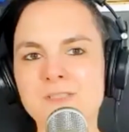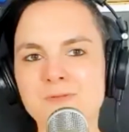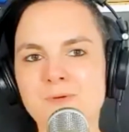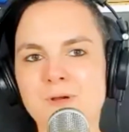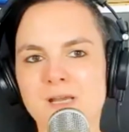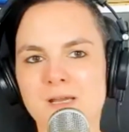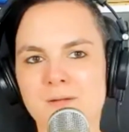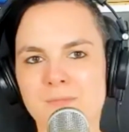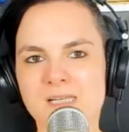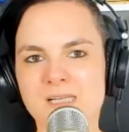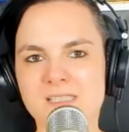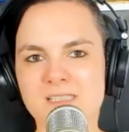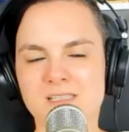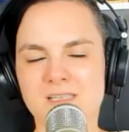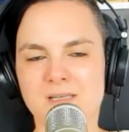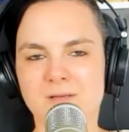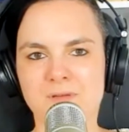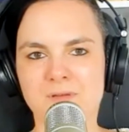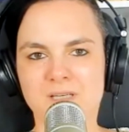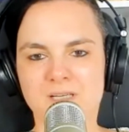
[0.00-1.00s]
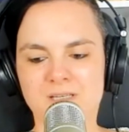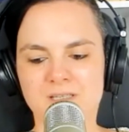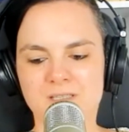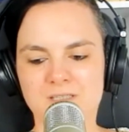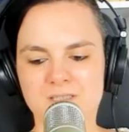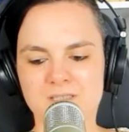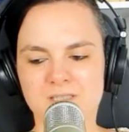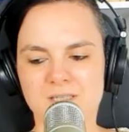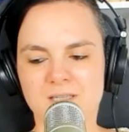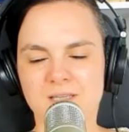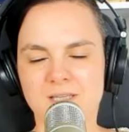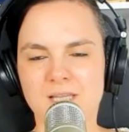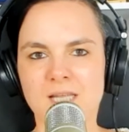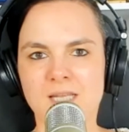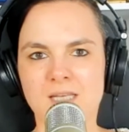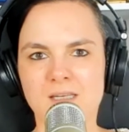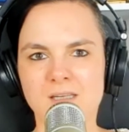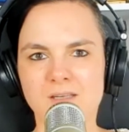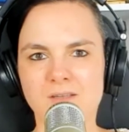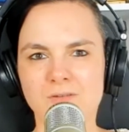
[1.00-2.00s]
why I'm asking, because, and
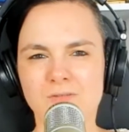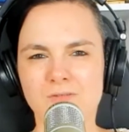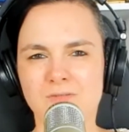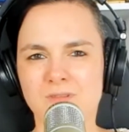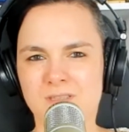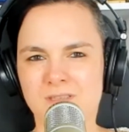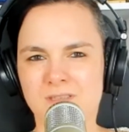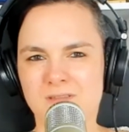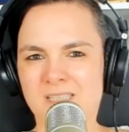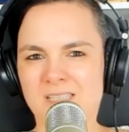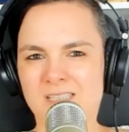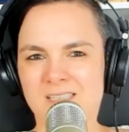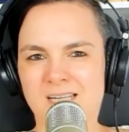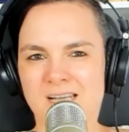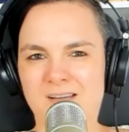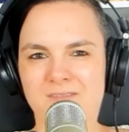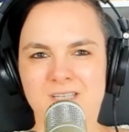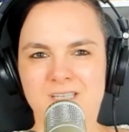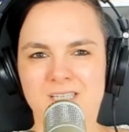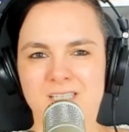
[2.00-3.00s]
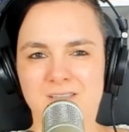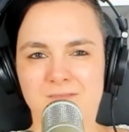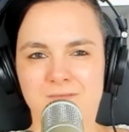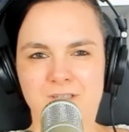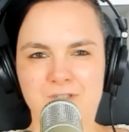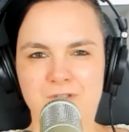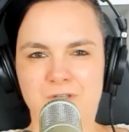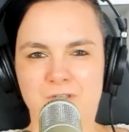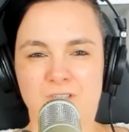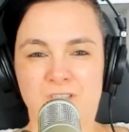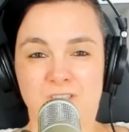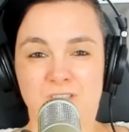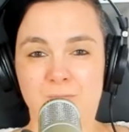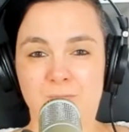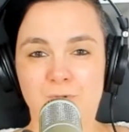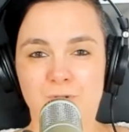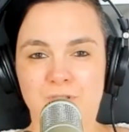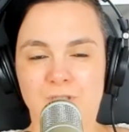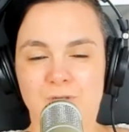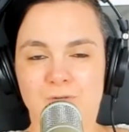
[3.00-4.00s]
then you didn't have an individual
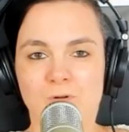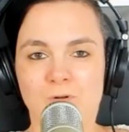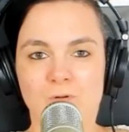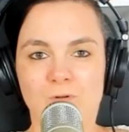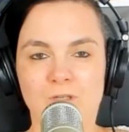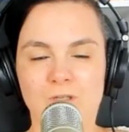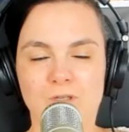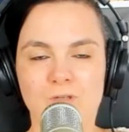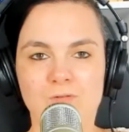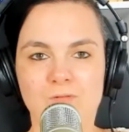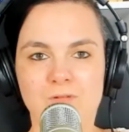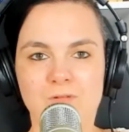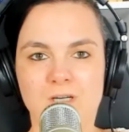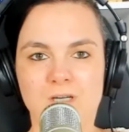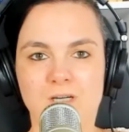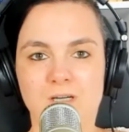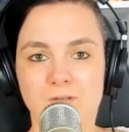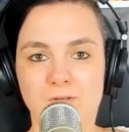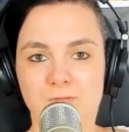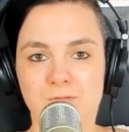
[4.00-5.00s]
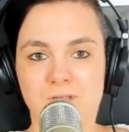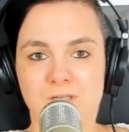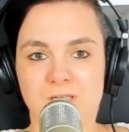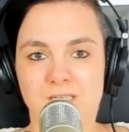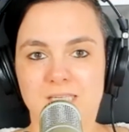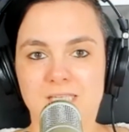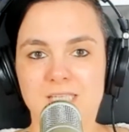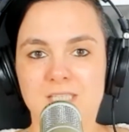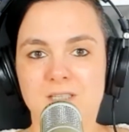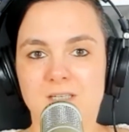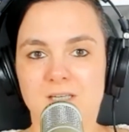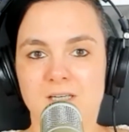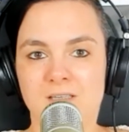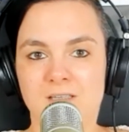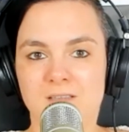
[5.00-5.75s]
contributor role. You were a leader